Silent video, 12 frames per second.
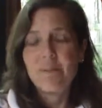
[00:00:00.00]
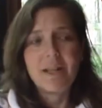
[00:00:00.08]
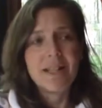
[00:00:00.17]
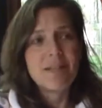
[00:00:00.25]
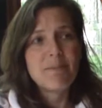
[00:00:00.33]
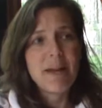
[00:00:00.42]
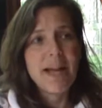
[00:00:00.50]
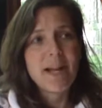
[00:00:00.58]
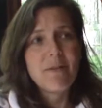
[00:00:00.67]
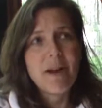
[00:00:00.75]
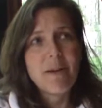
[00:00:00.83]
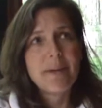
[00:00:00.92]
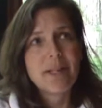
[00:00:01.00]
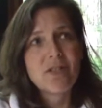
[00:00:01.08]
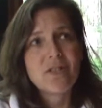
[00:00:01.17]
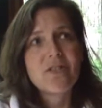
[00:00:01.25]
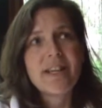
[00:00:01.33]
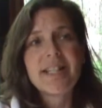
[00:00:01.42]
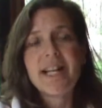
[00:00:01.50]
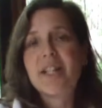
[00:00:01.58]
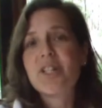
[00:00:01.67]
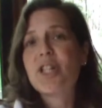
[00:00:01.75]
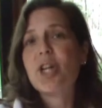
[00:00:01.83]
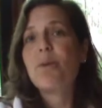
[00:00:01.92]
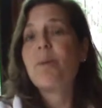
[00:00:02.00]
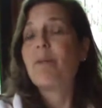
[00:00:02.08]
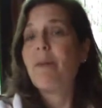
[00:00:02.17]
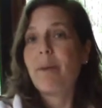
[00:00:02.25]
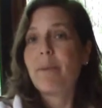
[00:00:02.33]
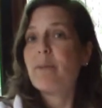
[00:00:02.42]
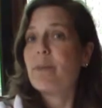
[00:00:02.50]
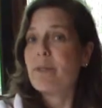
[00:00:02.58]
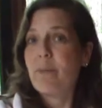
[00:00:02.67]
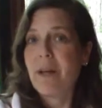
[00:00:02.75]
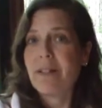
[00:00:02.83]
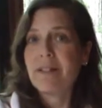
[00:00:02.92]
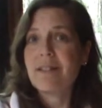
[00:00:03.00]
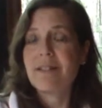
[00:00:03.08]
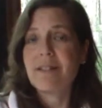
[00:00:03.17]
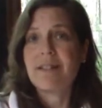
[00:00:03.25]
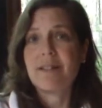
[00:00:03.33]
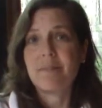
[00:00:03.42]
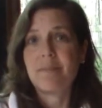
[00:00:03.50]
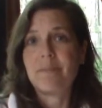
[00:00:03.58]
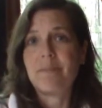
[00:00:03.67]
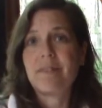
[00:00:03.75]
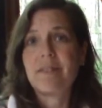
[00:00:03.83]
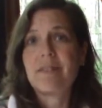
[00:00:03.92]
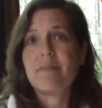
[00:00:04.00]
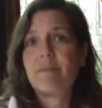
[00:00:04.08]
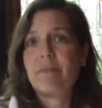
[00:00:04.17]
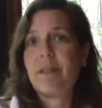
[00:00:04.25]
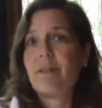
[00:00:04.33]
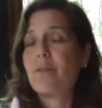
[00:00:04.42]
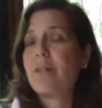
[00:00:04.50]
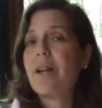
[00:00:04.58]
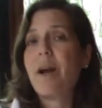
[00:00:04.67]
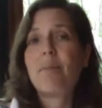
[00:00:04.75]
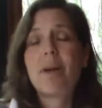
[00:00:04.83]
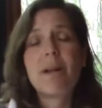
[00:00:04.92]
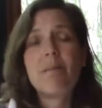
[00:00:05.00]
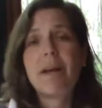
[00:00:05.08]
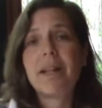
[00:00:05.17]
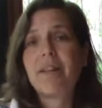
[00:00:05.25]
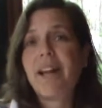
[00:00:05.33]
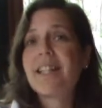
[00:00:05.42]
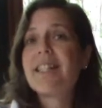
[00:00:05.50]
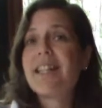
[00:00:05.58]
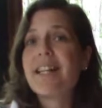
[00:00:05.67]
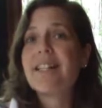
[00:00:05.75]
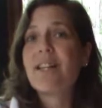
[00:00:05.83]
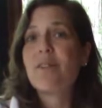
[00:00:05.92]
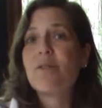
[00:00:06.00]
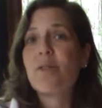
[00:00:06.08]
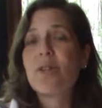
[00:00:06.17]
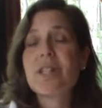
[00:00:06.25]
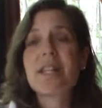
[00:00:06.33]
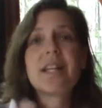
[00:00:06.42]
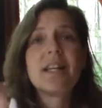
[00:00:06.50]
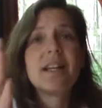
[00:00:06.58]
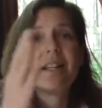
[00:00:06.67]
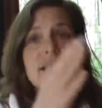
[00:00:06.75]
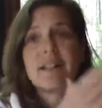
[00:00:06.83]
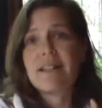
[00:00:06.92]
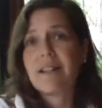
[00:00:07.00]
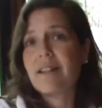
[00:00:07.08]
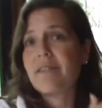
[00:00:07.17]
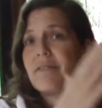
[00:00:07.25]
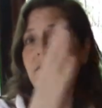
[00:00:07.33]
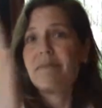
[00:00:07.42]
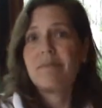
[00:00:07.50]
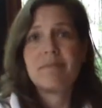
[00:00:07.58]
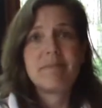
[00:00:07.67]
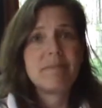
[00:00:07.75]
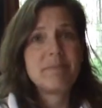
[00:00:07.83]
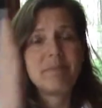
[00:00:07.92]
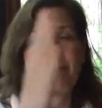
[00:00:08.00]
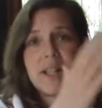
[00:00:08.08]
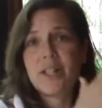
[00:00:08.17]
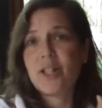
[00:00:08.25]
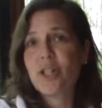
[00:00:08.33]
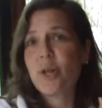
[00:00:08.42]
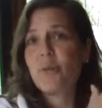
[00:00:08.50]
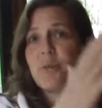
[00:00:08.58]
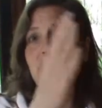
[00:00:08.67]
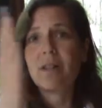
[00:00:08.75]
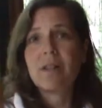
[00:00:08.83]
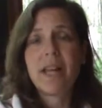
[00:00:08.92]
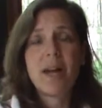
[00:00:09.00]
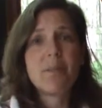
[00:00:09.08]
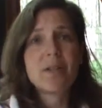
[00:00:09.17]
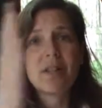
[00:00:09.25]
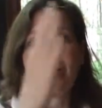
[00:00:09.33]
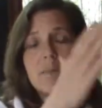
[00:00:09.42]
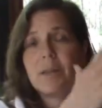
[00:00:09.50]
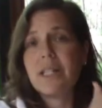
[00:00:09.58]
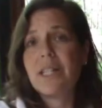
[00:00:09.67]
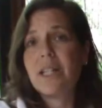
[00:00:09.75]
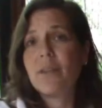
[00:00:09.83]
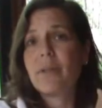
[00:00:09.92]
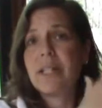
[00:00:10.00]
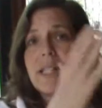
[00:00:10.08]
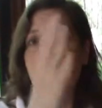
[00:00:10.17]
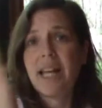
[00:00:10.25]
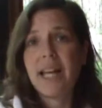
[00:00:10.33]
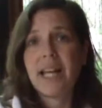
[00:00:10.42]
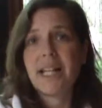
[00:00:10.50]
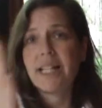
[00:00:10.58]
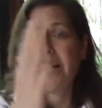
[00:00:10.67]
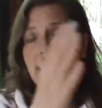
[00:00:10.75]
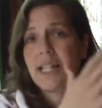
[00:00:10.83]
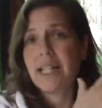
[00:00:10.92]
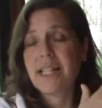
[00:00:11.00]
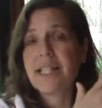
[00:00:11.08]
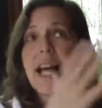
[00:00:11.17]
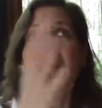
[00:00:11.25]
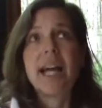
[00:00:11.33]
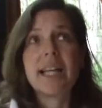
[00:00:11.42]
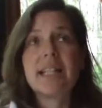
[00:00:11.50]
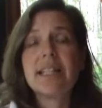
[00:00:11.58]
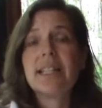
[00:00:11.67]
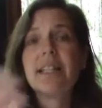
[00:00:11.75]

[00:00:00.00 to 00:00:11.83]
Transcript: It means Panoramic Survey Telescope and Rapid Response System. It's owned and operated by the United States Air Force. Set of telescopes with cameras on them continually scanning the sky.